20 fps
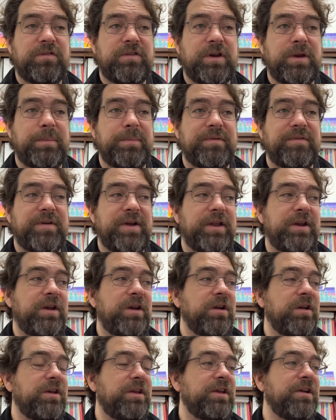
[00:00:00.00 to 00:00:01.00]
that I'm
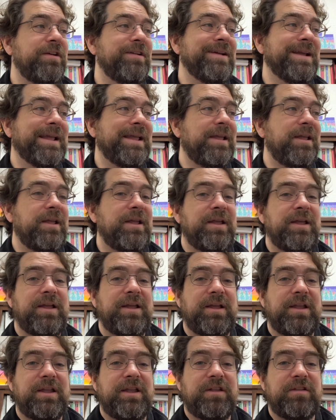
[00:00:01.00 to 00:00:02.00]
providing on here,
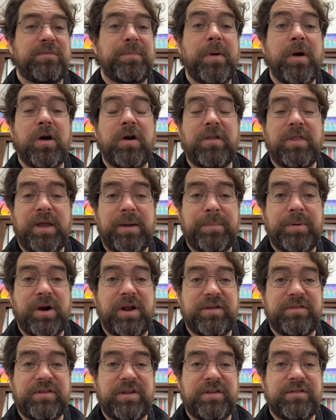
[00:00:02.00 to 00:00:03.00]
is part of that
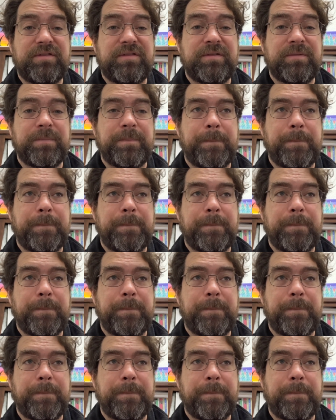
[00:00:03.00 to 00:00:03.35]
process.